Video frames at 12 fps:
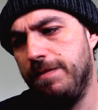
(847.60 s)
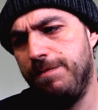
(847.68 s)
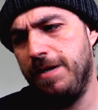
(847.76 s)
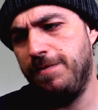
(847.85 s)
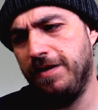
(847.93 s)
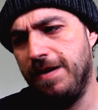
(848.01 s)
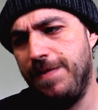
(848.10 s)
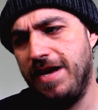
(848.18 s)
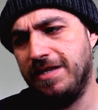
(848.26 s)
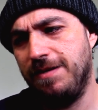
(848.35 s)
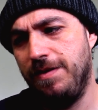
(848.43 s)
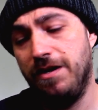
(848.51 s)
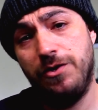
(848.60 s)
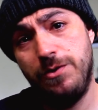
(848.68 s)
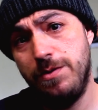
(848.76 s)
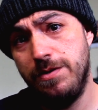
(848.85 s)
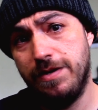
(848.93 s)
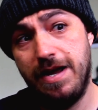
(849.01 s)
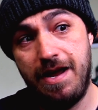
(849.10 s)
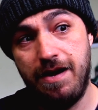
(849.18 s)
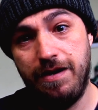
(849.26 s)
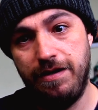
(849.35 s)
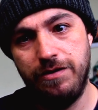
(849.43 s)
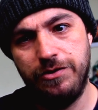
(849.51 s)
People kept asking me, are you
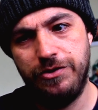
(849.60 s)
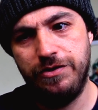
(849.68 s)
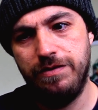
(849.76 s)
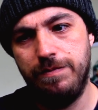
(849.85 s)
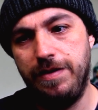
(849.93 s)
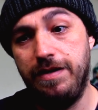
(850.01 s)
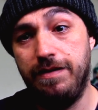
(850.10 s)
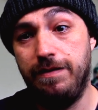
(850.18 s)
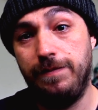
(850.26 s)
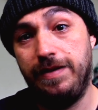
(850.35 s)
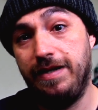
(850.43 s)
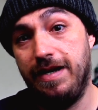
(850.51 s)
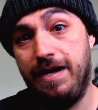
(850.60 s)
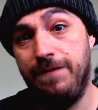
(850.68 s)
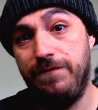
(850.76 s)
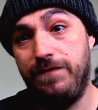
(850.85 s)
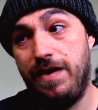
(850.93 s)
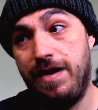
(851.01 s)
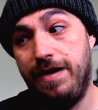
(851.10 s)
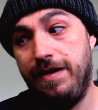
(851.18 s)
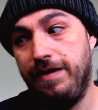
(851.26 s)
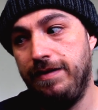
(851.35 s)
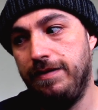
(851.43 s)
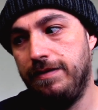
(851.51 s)
okay? You shouldn't be. And I'm like, I'm
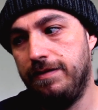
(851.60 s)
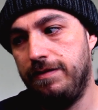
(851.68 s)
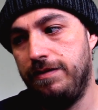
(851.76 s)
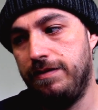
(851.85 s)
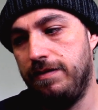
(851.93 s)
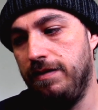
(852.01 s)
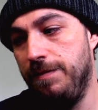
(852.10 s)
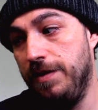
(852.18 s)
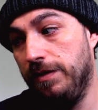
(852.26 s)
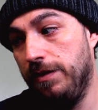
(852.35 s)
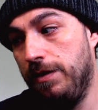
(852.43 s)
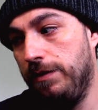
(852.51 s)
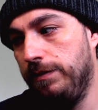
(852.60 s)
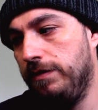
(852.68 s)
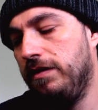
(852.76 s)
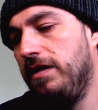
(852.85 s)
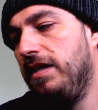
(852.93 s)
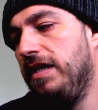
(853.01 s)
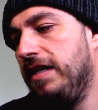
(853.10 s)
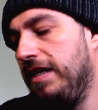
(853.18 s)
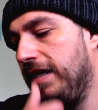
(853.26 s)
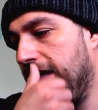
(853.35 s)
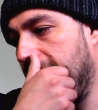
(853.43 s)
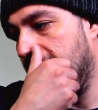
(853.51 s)
fine. Just leave me alone.
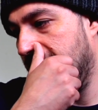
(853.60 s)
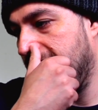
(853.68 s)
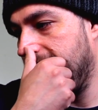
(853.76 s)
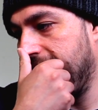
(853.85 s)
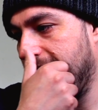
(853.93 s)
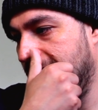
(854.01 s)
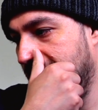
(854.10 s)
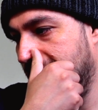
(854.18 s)
And